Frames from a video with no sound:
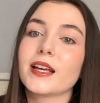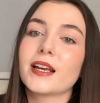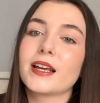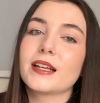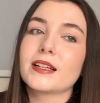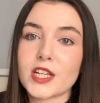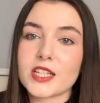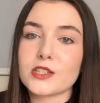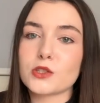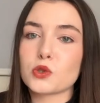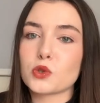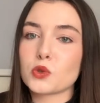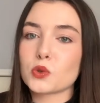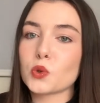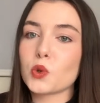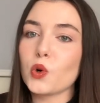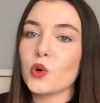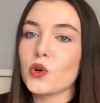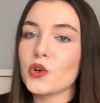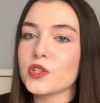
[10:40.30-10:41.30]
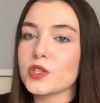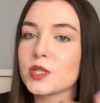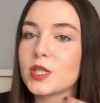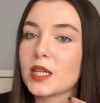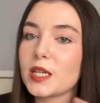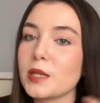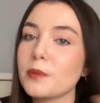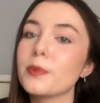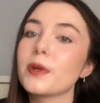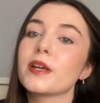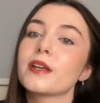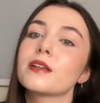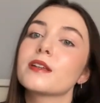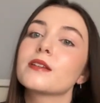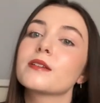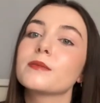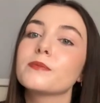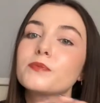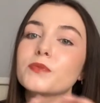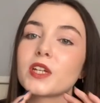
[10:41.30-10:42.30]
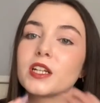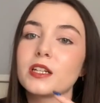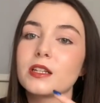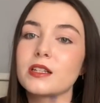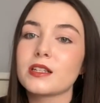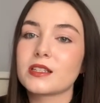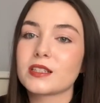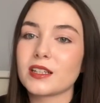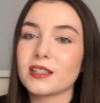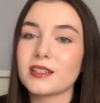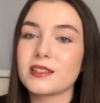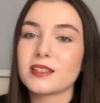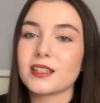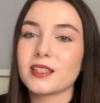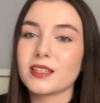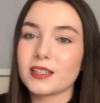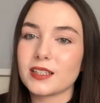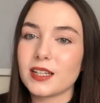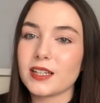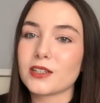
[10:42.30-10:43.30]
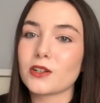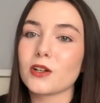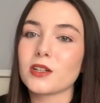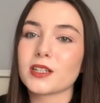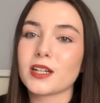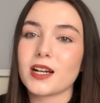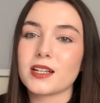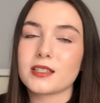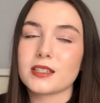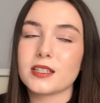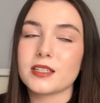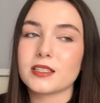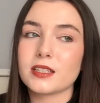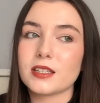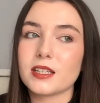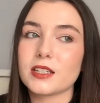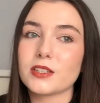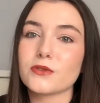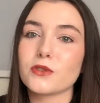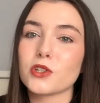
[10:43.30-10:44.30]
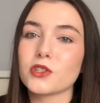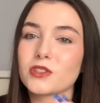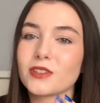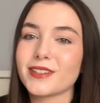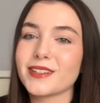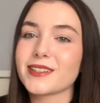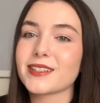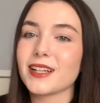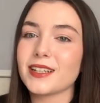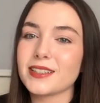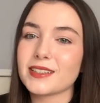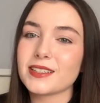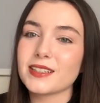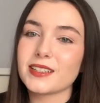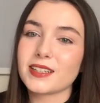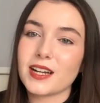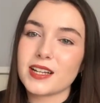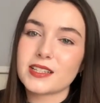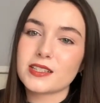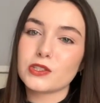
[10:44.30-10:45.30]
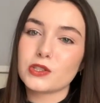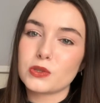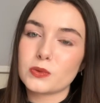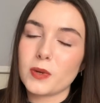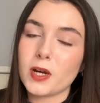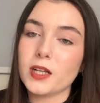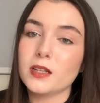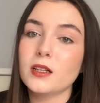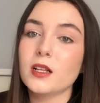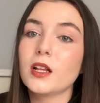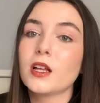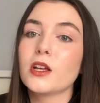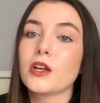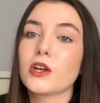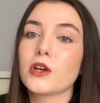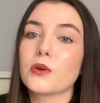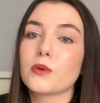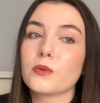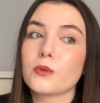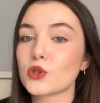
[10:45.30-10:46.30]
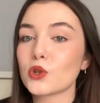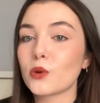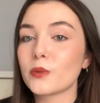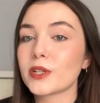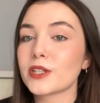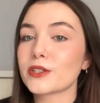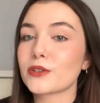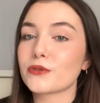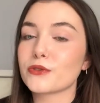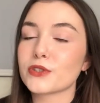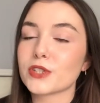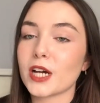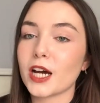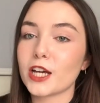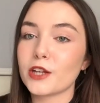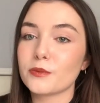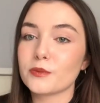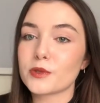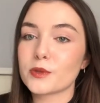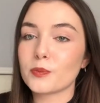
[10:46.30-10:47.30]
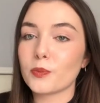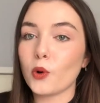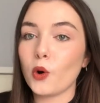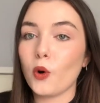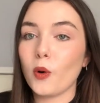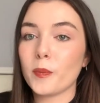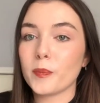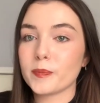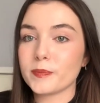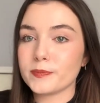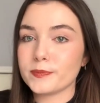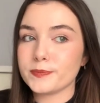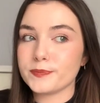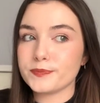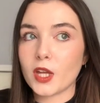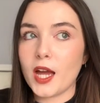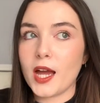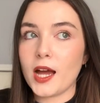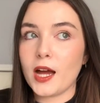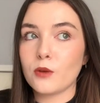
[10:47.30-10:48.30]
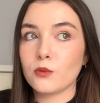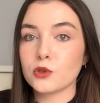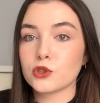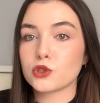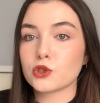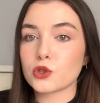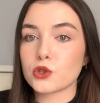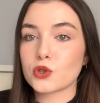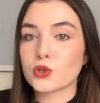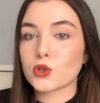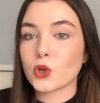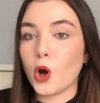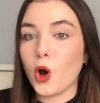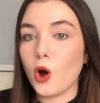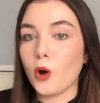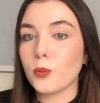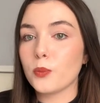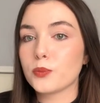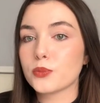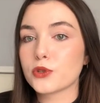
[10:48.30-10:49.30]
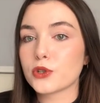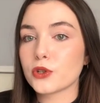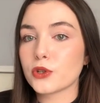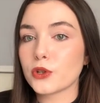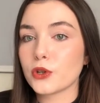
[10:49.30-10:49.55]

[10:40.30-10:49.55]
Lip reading: as it doesn't go as deep into the skin as like your glycolic acid. And then you've also got your salicylic acid as well. So many different types, but I would just opt